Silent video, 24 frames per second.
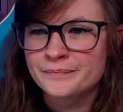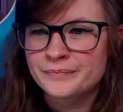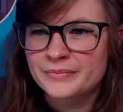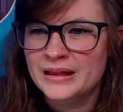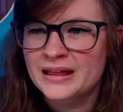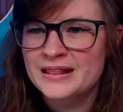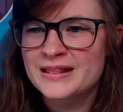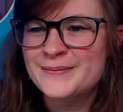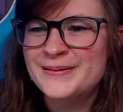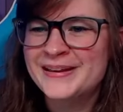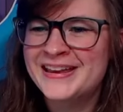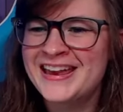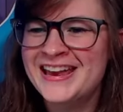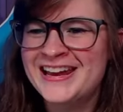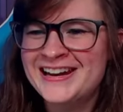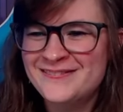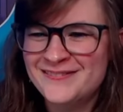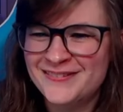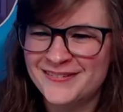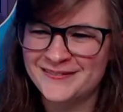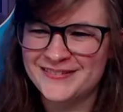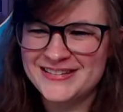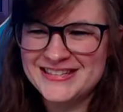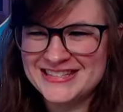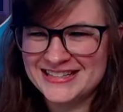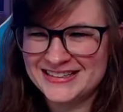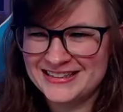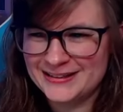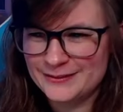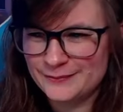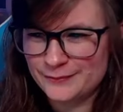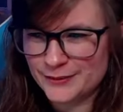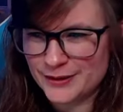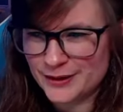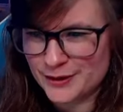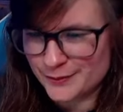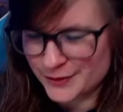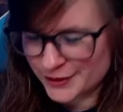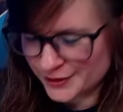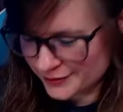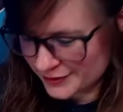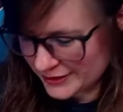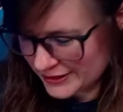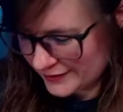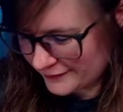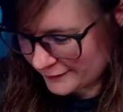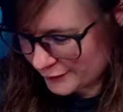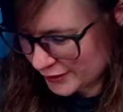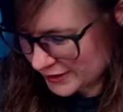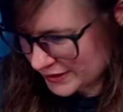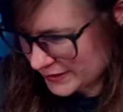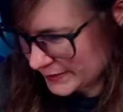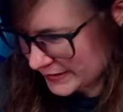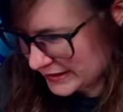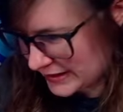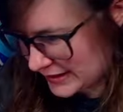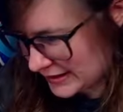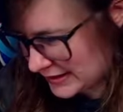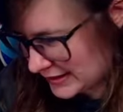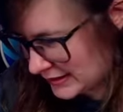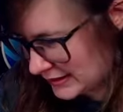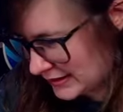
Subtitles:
The mechanic will be sending up armored reinforcements.